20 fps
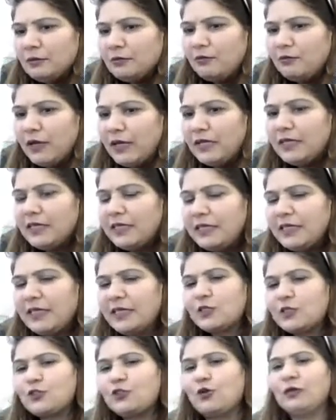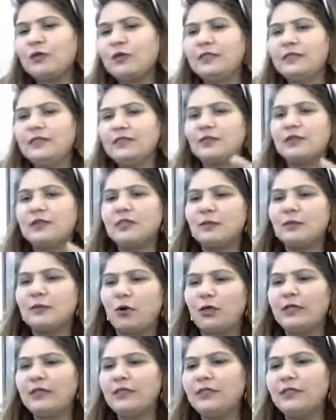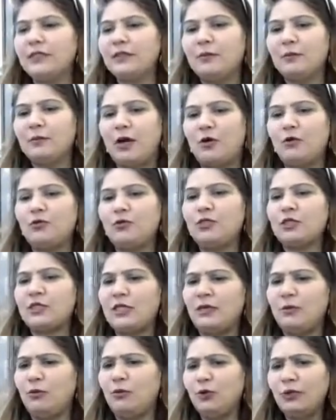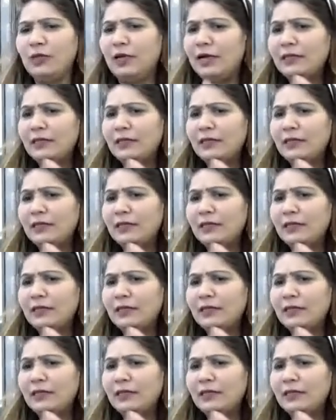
where he has drawn, he has written monitor, mouse, keyboard,